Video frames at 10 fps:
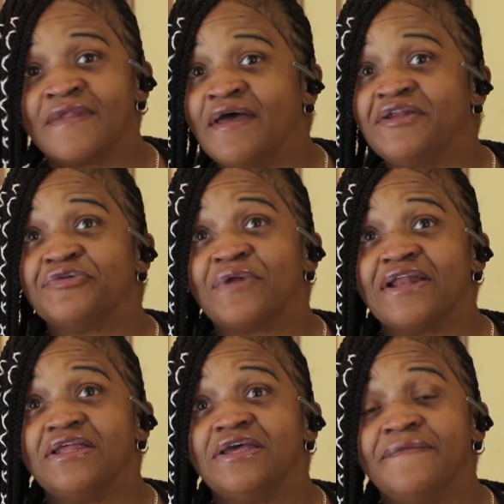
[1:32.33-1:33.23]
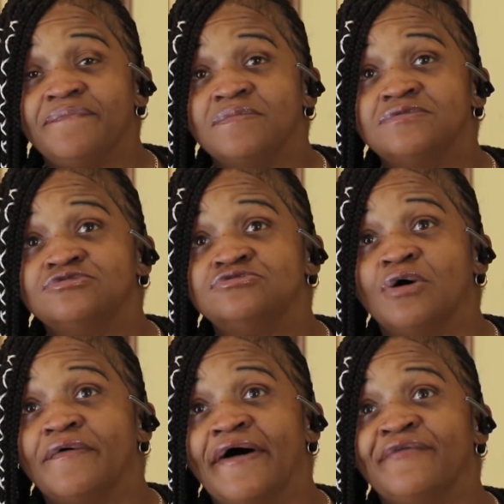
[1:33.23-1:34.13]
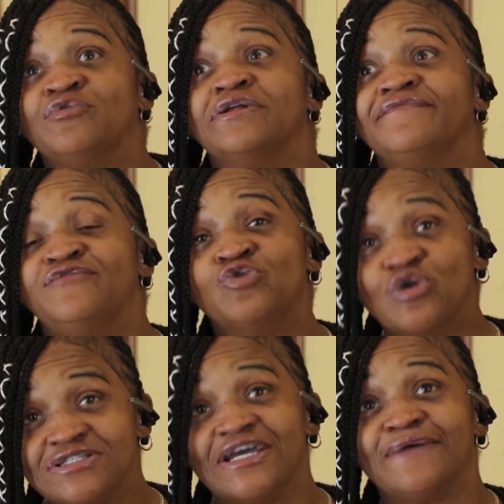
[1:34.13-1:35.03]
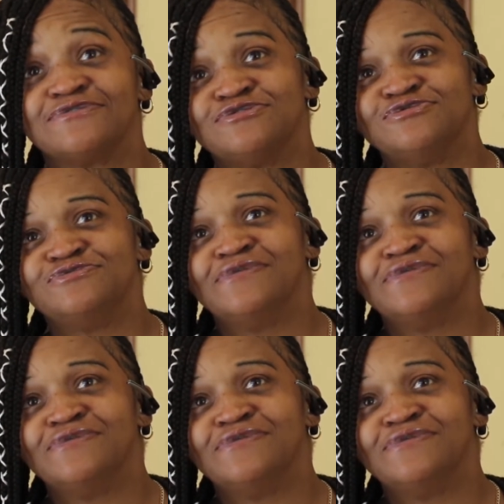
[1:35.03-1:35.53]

And that's what I did. You know, I went full-time school.